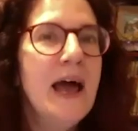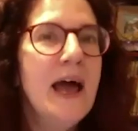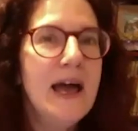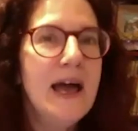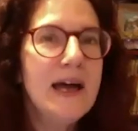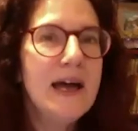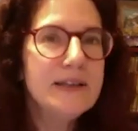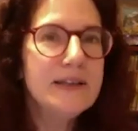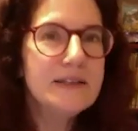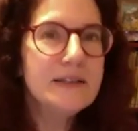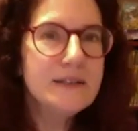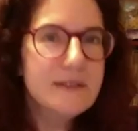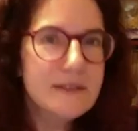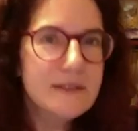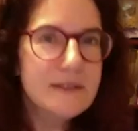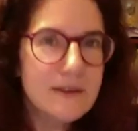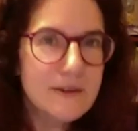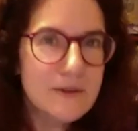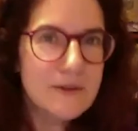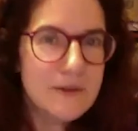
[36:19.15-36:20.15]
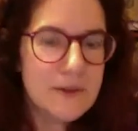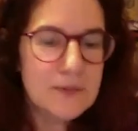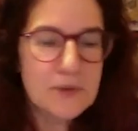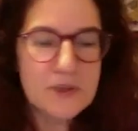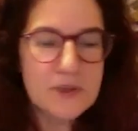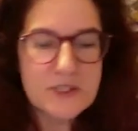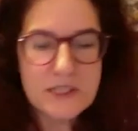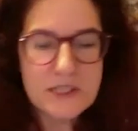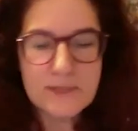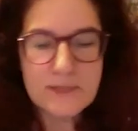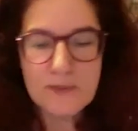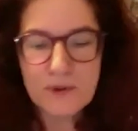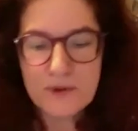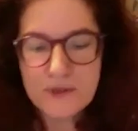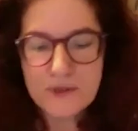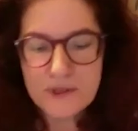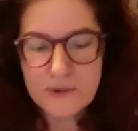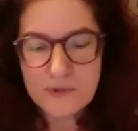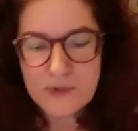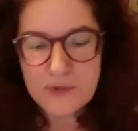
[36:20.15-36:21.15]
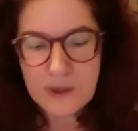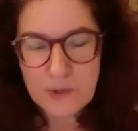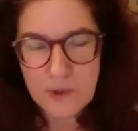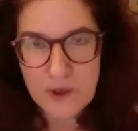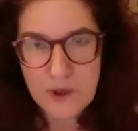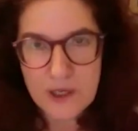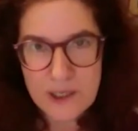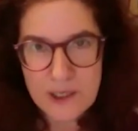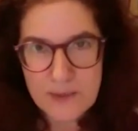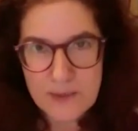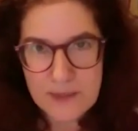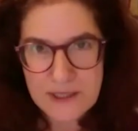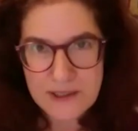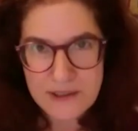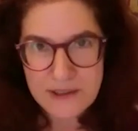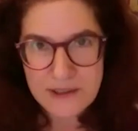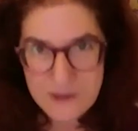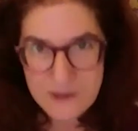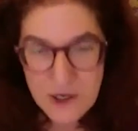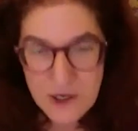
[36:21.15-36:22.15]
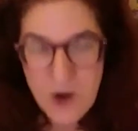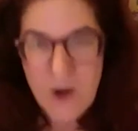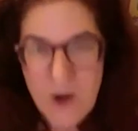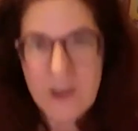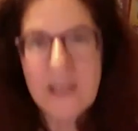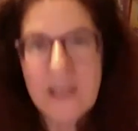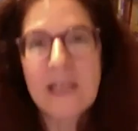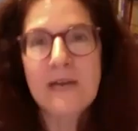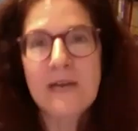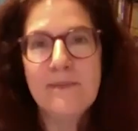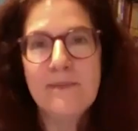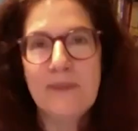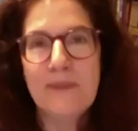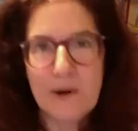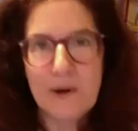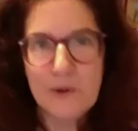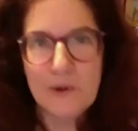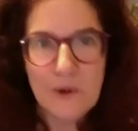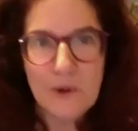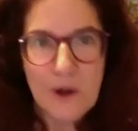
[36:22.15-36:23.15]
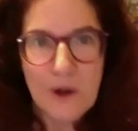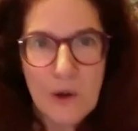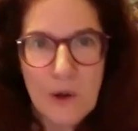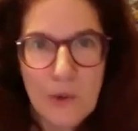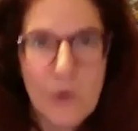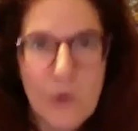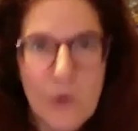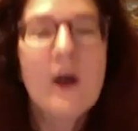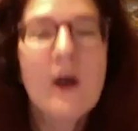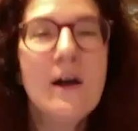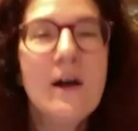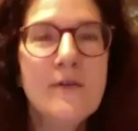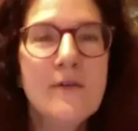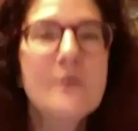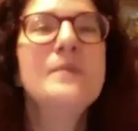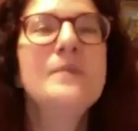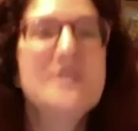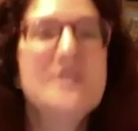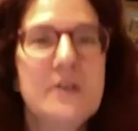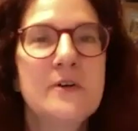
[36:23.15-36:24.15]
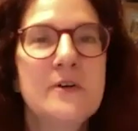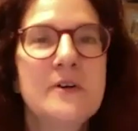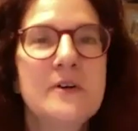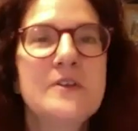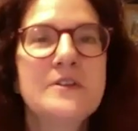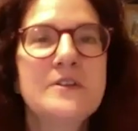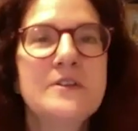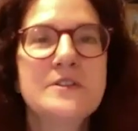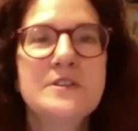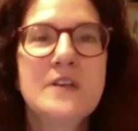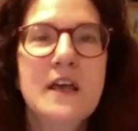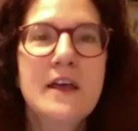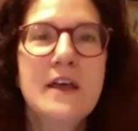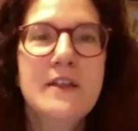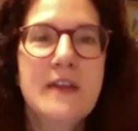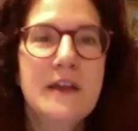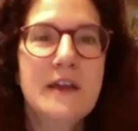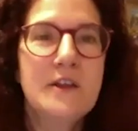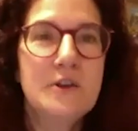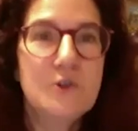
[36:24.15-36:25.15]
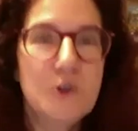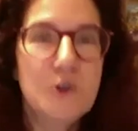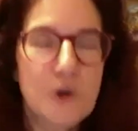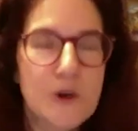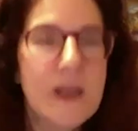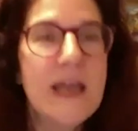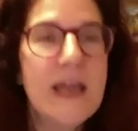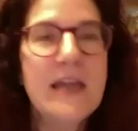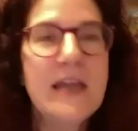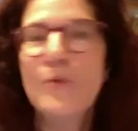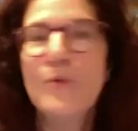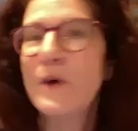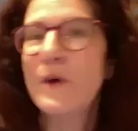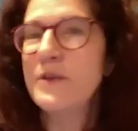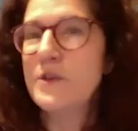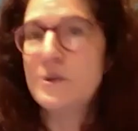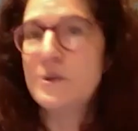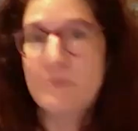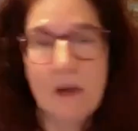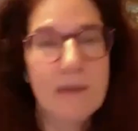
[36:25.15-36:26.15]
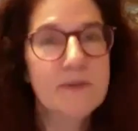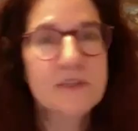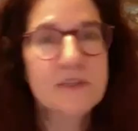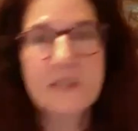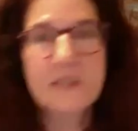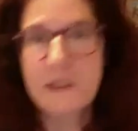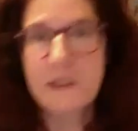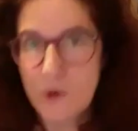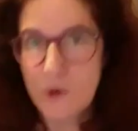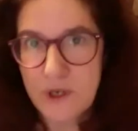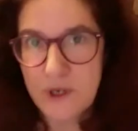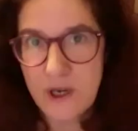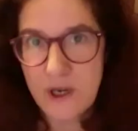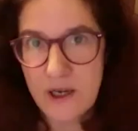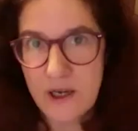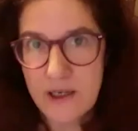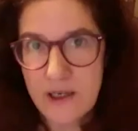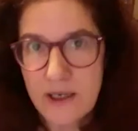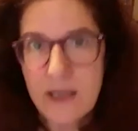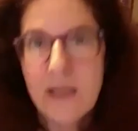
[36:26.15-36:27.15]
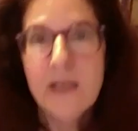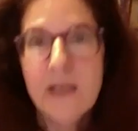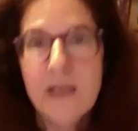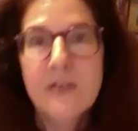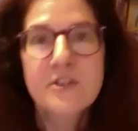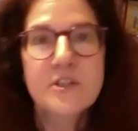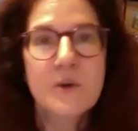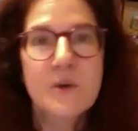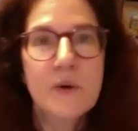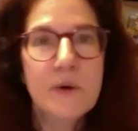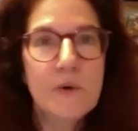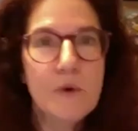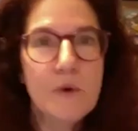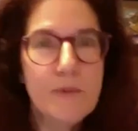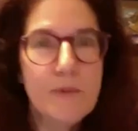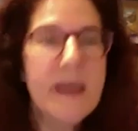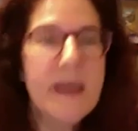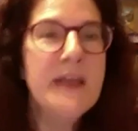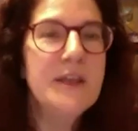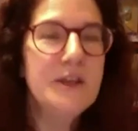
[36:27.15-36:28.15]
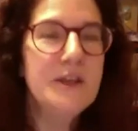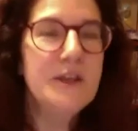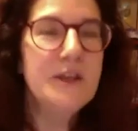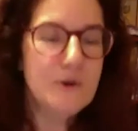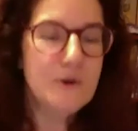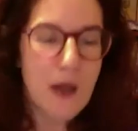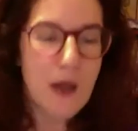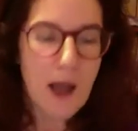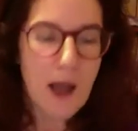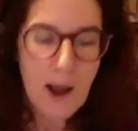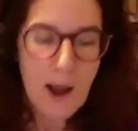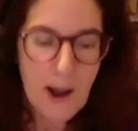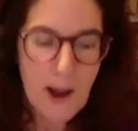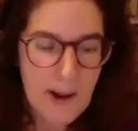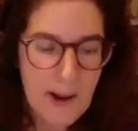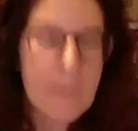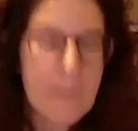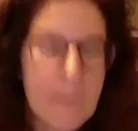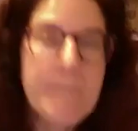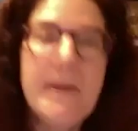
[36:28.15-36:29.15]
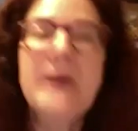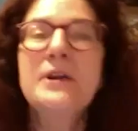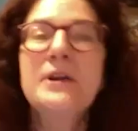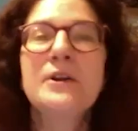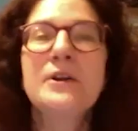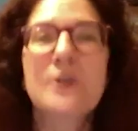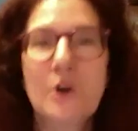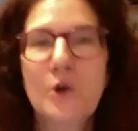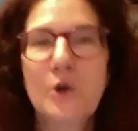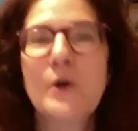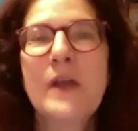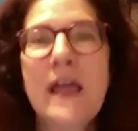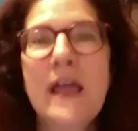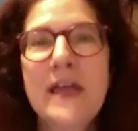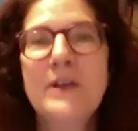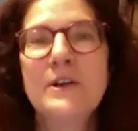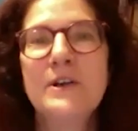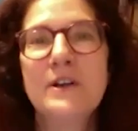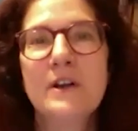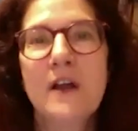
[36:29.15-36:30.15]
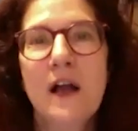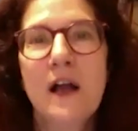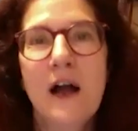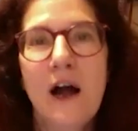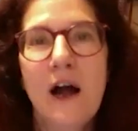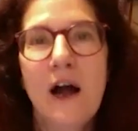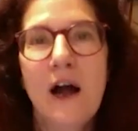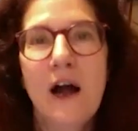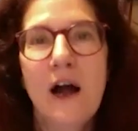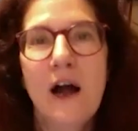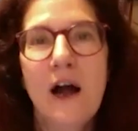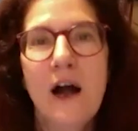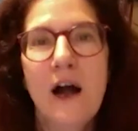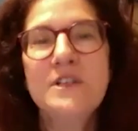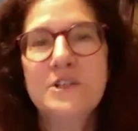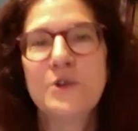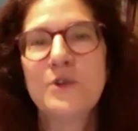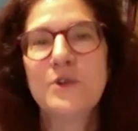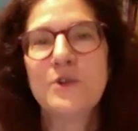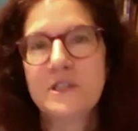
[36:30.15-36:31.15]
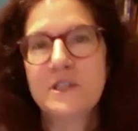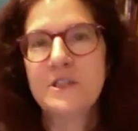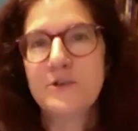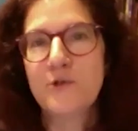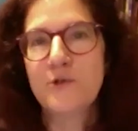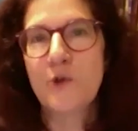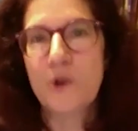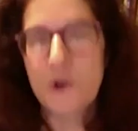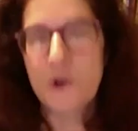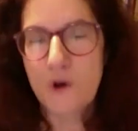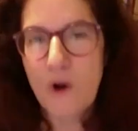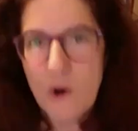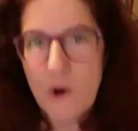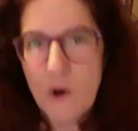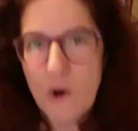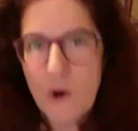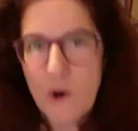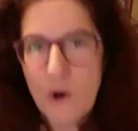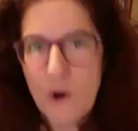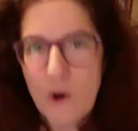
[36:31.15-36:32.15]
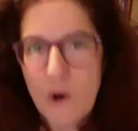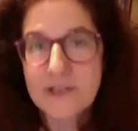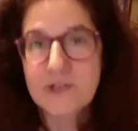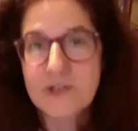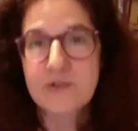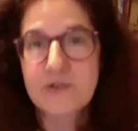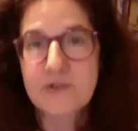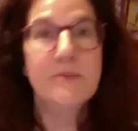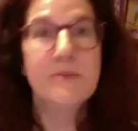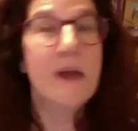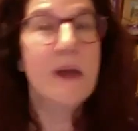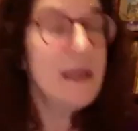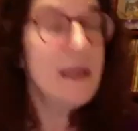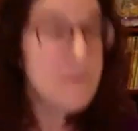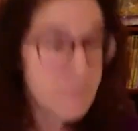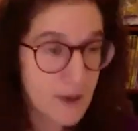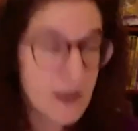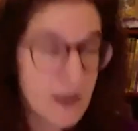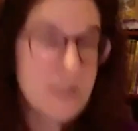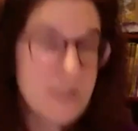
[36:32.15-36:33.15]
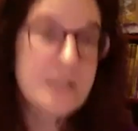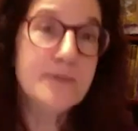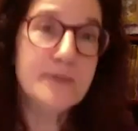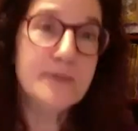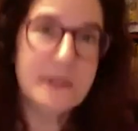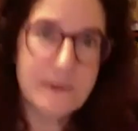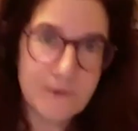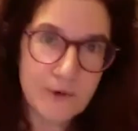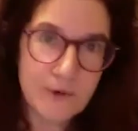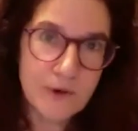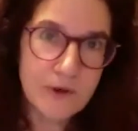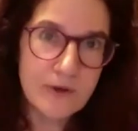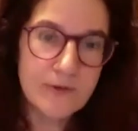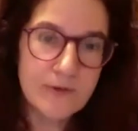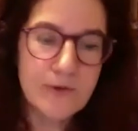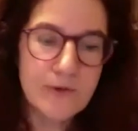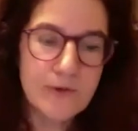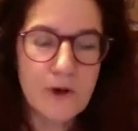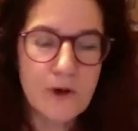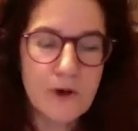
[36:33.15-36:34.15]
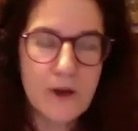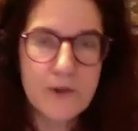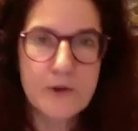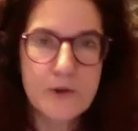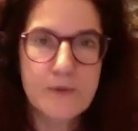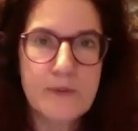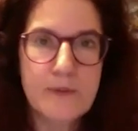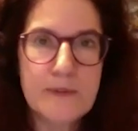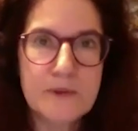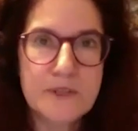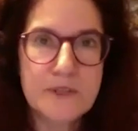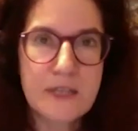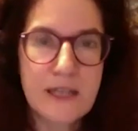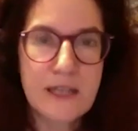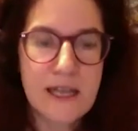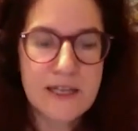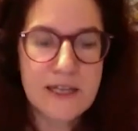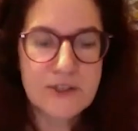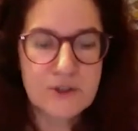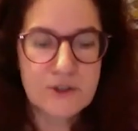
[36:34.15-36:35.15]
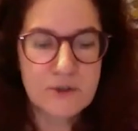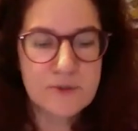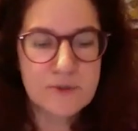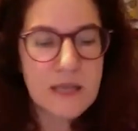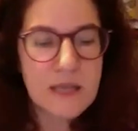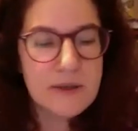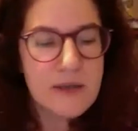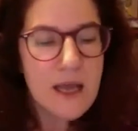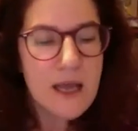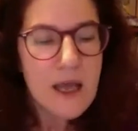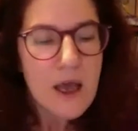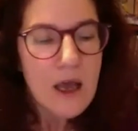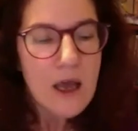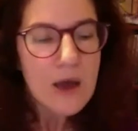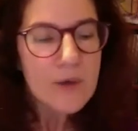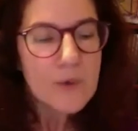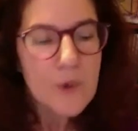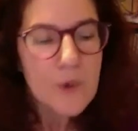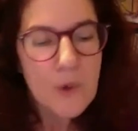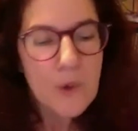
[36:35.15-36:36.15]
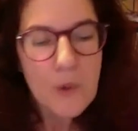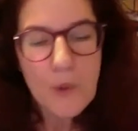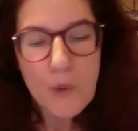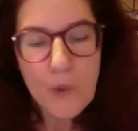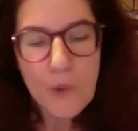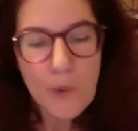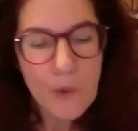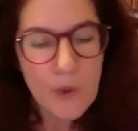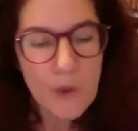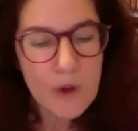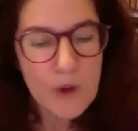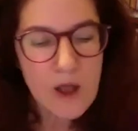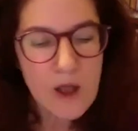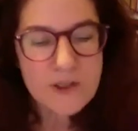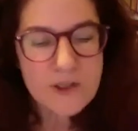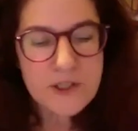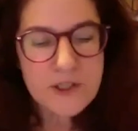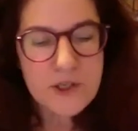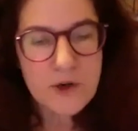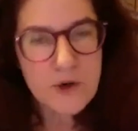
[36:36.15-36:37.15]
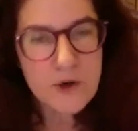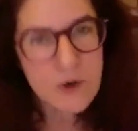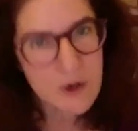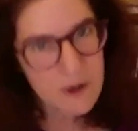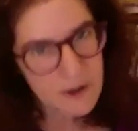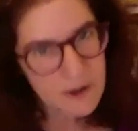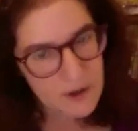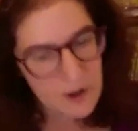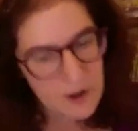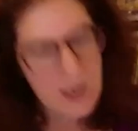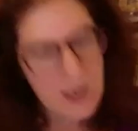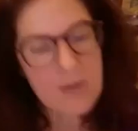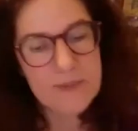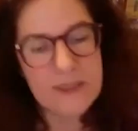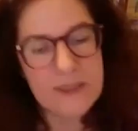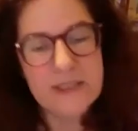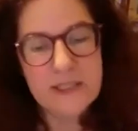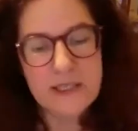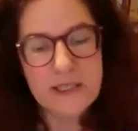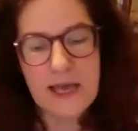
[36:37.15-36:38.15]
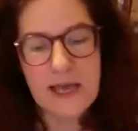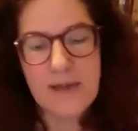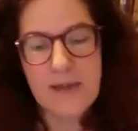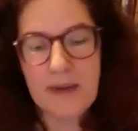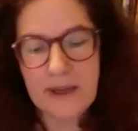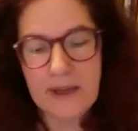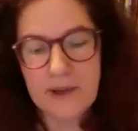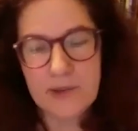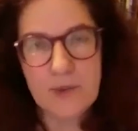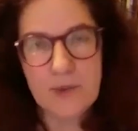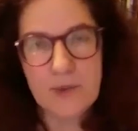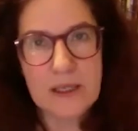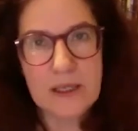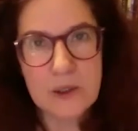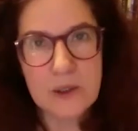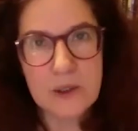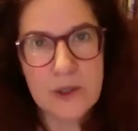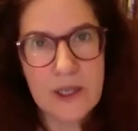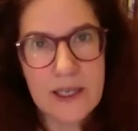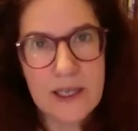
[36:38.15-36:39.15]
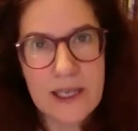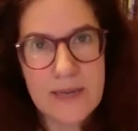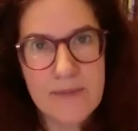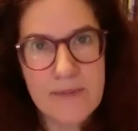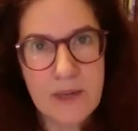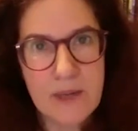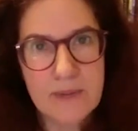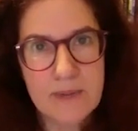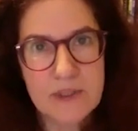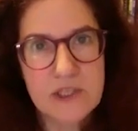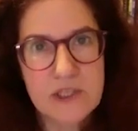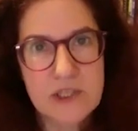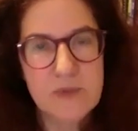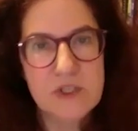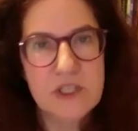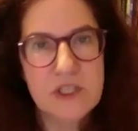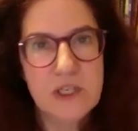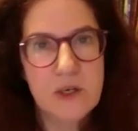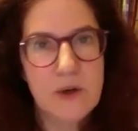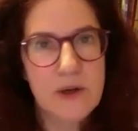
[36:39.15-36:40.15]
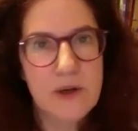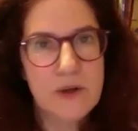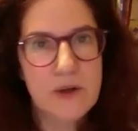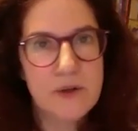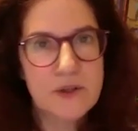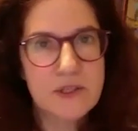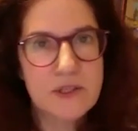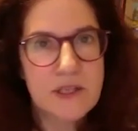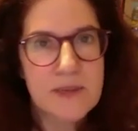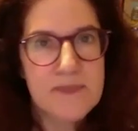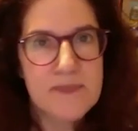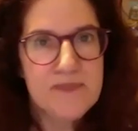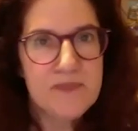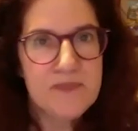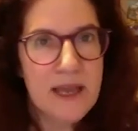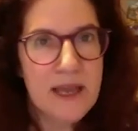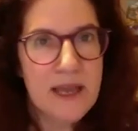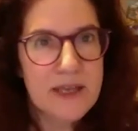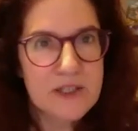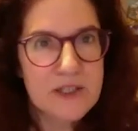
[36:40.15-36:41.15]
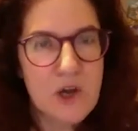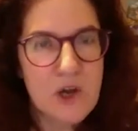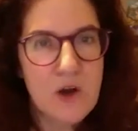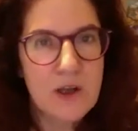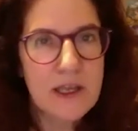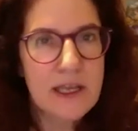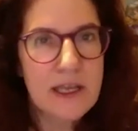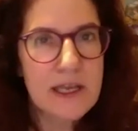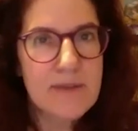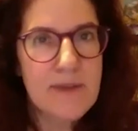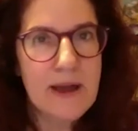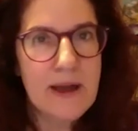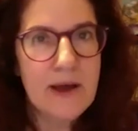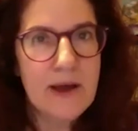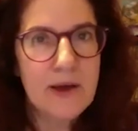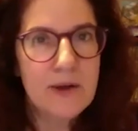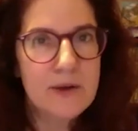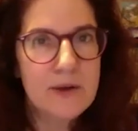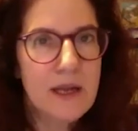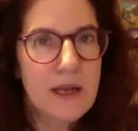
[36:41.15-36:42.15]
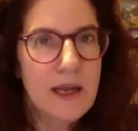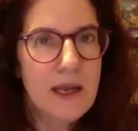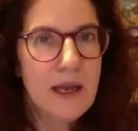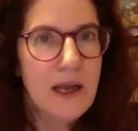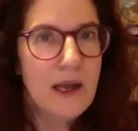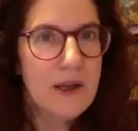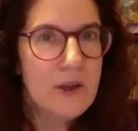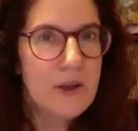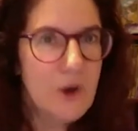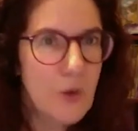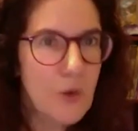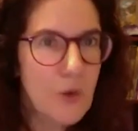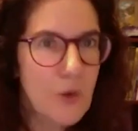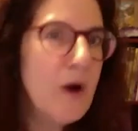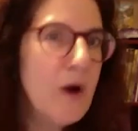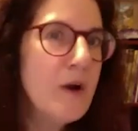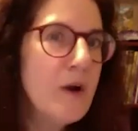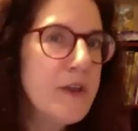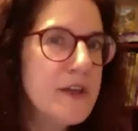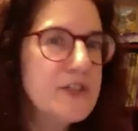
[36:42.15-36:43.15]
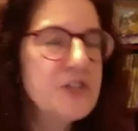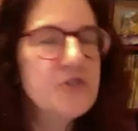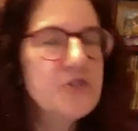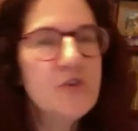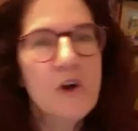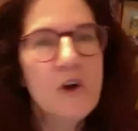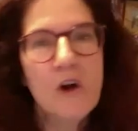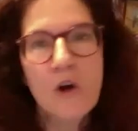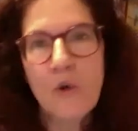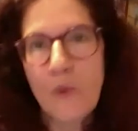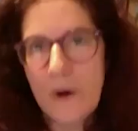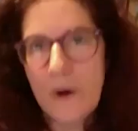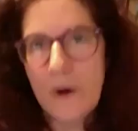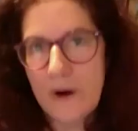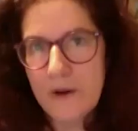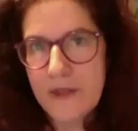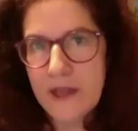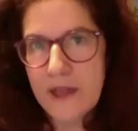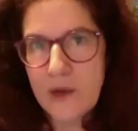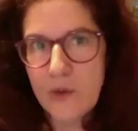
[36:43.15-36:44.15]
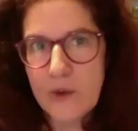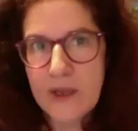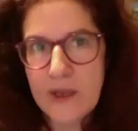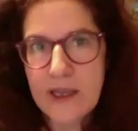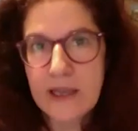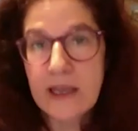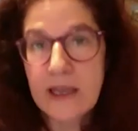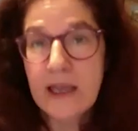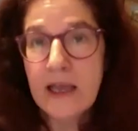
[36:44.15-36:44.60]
And the principles that we're going to be talking about will cover materials that you create, whether you publish them or not. So it will make you a better creator of resources for your own classroom and possibly for other people's classrooms. And we'll also come into that by looking at published materials and talking about, where are they strong, where are they weak?